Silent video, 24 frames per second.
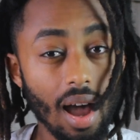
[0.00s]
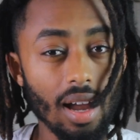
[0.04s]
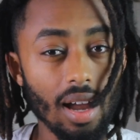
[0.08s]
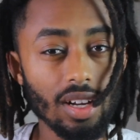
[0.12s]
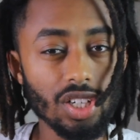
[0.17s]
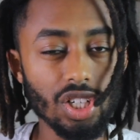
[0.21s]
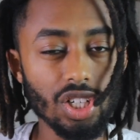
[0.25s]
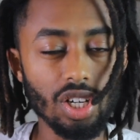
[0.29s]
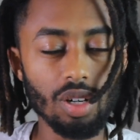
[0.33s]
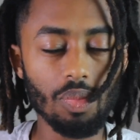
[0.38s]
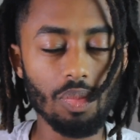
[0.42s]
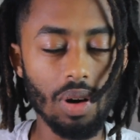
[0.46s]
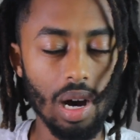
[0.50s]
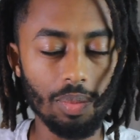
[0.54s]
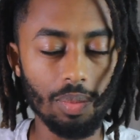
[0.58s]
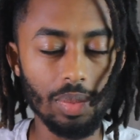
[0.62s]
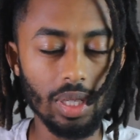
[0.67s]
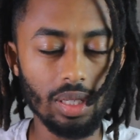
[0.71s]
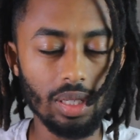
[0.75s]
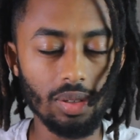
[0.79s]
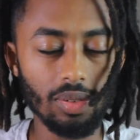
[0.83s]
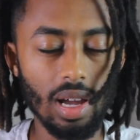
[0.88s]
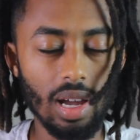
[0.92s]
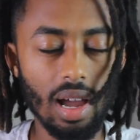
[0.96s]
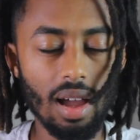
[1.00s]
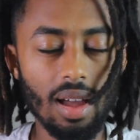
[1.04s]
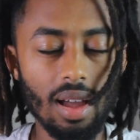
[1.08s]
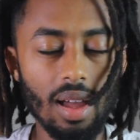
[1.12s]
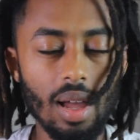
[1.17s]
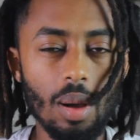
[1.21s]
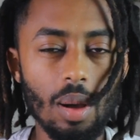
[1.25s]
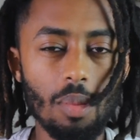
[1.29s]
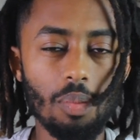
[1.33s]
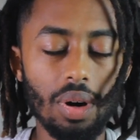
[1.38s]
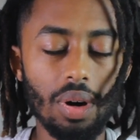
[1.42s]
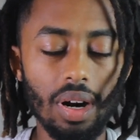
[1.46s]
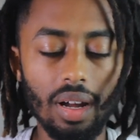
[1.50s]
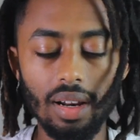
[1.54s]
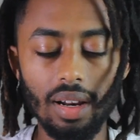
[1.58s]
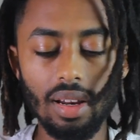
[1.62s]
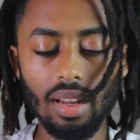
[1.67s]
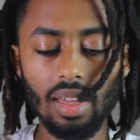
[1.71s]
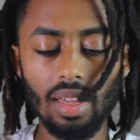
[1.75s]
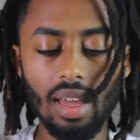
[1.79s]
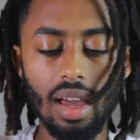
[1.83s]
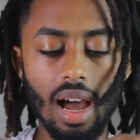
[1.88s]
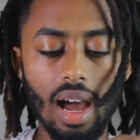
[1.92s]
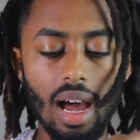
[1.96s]
I should probably do that
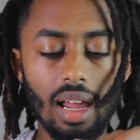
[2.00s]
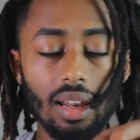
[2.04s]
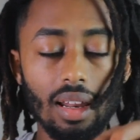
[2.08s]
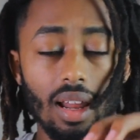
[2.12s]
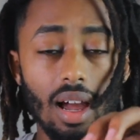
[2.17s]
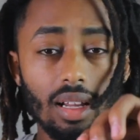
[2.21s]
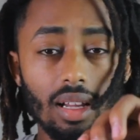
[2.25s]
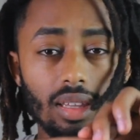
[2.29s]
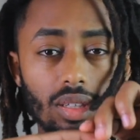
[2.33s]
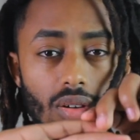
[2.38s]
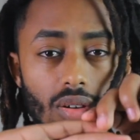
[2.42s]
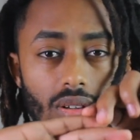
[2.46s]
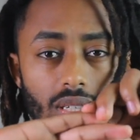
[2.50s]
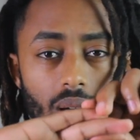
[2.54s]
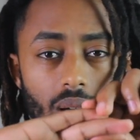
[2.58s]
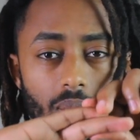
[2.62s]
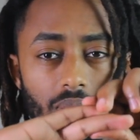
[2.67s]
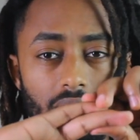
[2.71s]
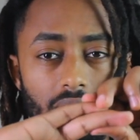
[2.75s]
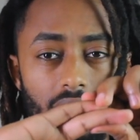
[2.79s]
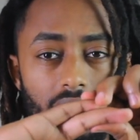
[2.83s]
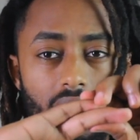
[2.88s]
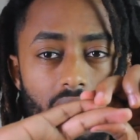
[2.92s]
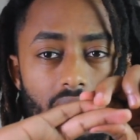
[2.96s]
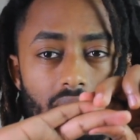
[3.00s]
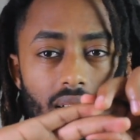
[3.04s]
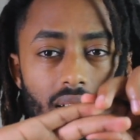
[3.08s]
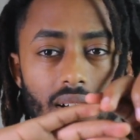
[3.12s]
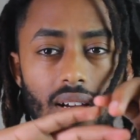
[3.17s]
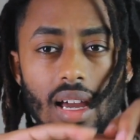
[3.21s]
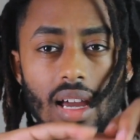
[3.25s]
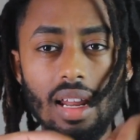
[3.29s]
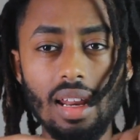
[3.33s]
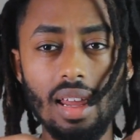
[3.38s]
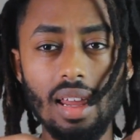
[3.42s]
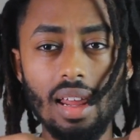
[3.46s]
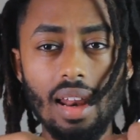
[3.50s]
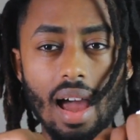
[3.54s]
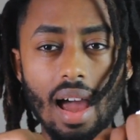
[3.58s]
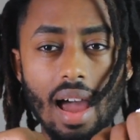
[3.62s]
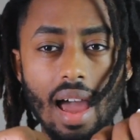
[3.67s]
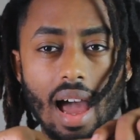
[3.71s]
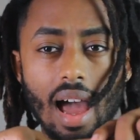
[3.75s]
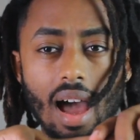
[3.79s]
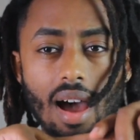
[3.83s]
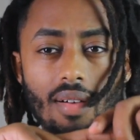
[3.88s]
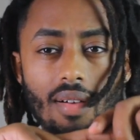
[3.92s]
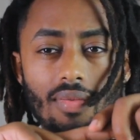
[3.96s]
but yeah I lock those up together and then I
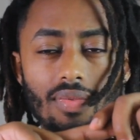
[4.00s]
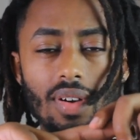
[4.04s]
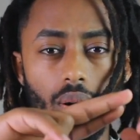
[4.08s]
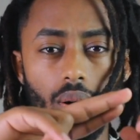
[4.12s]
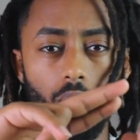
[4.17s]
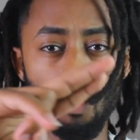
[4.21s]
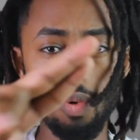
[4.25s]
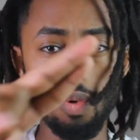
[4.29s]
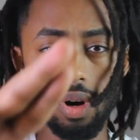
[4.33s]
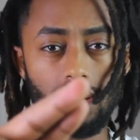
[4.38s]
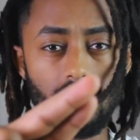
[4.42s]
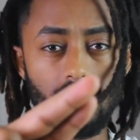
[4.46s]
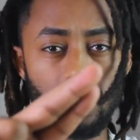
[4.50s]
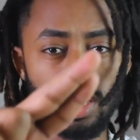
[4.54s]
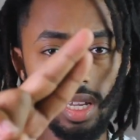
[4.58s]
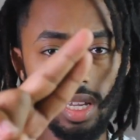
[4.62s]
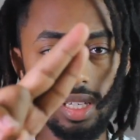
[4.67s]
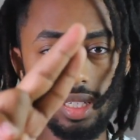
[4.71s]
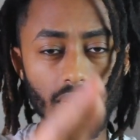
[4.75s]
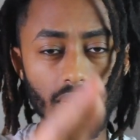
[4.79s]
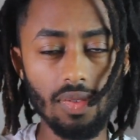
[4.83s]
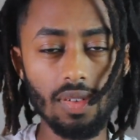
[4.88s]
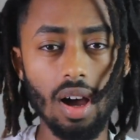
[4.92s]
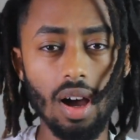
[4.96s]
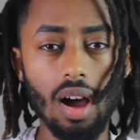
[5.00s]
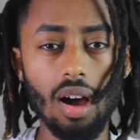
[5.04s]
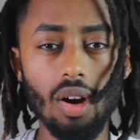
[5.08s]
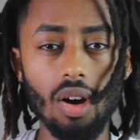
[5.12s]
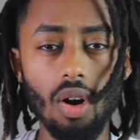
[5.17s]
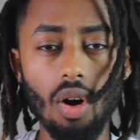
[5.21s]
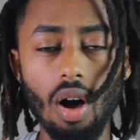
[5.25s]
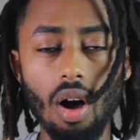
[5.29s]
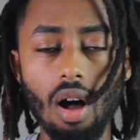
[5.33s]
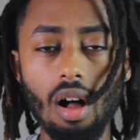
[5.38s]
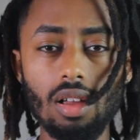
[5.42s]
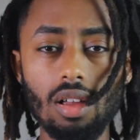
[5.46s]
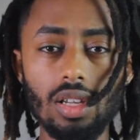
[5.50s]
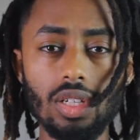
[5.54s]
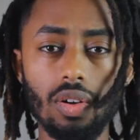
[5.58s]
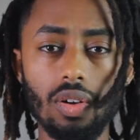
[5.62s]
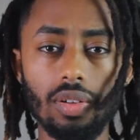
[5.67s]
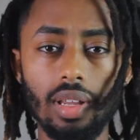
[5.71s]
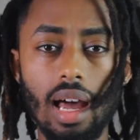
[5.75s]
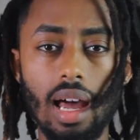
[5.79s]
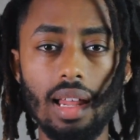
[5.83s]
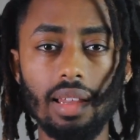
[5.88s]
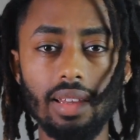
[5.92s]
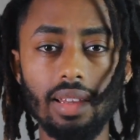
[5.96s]
have one set of Congo also
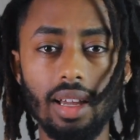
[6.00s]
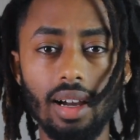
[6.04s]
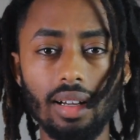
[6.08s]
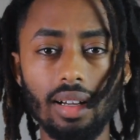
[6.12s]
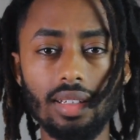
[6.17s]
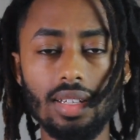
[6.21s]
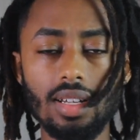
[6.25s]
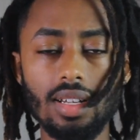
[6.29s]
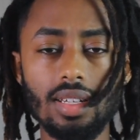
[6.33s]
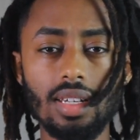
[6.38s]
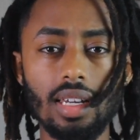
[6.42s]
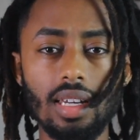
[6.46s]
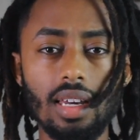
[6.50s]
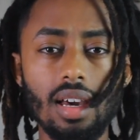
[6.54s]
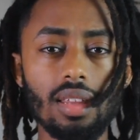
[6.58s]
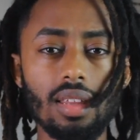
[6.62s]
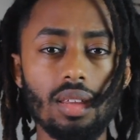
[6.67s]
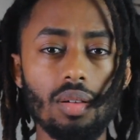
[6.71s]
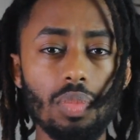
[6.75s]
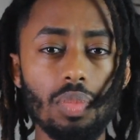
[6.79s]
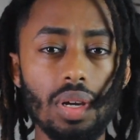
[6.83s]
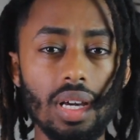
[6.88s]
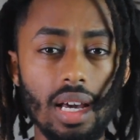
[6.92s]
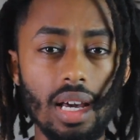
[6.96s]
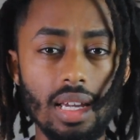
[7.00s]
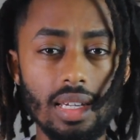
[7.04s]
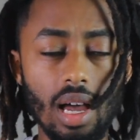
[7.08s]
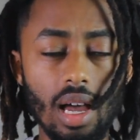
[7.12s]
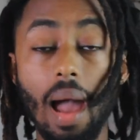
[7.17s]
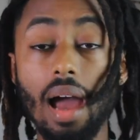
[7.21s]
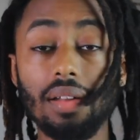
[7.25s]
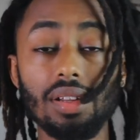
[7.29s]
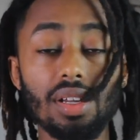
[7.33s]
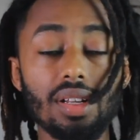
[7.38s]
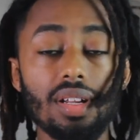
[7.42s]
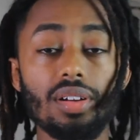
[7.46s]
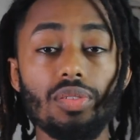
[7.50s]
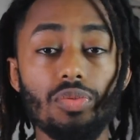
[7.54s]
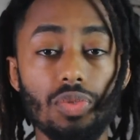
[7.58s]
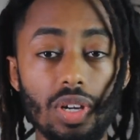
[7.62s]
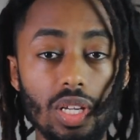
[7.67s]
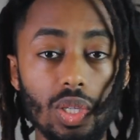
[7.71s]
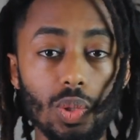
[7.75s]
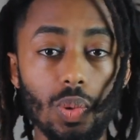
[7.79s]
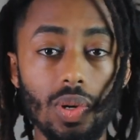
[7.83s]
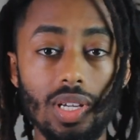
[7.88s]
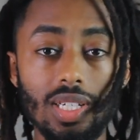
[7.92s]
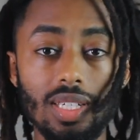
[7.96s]
that locked in together together because I didn't
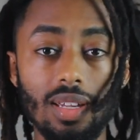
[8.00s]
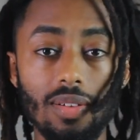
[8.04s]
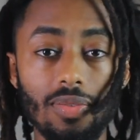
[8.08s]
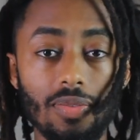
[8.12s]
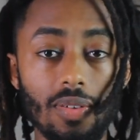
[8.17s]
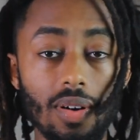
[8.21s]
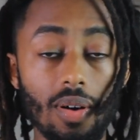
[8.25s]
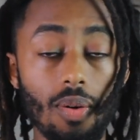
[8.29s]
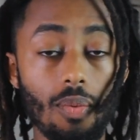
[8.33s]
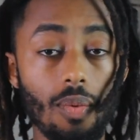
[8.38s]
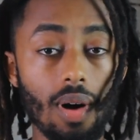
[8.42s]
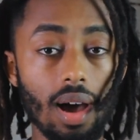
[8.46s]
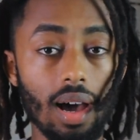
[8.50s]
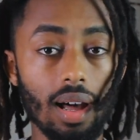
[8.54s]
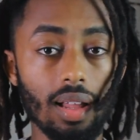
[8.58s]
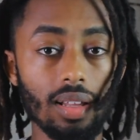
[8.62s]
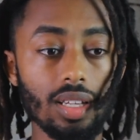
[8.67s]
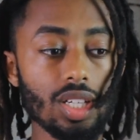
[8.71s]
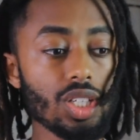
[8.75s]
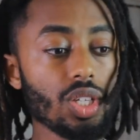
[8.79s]
retwist it for a while.